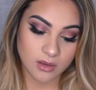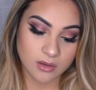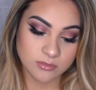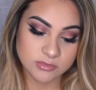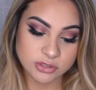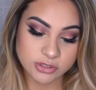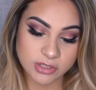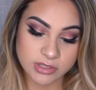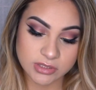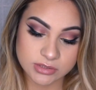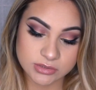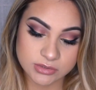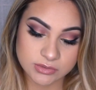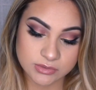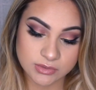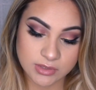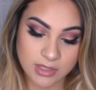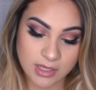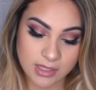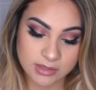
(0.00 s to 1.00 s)
I'm trying to
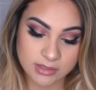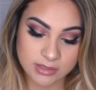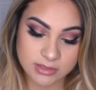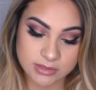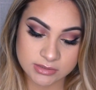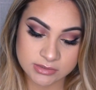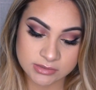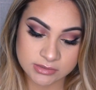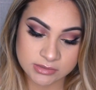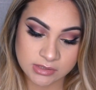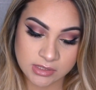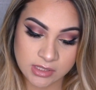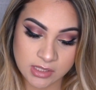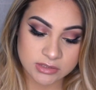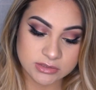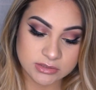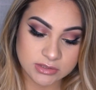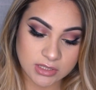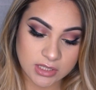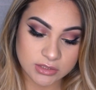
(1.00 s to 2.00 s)
get this
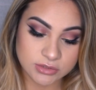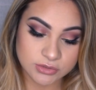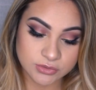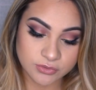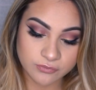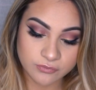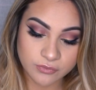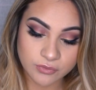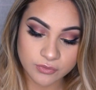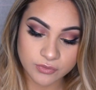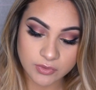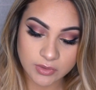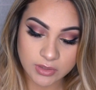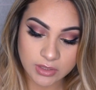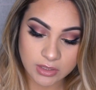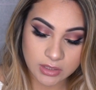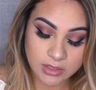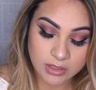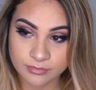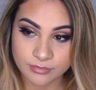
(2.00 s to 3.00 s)
schedule
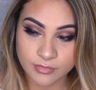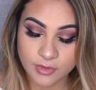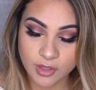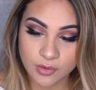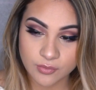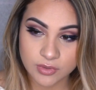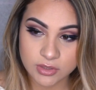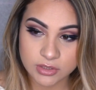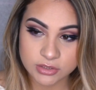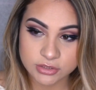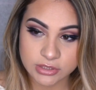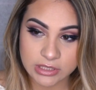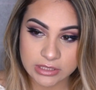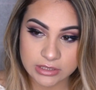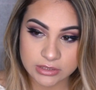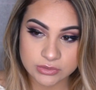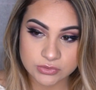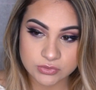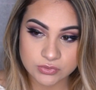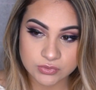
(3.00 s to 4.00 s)
rolling. I want to try
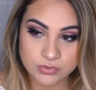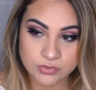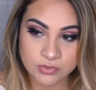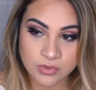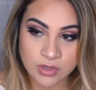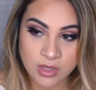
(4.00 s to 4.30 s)
to do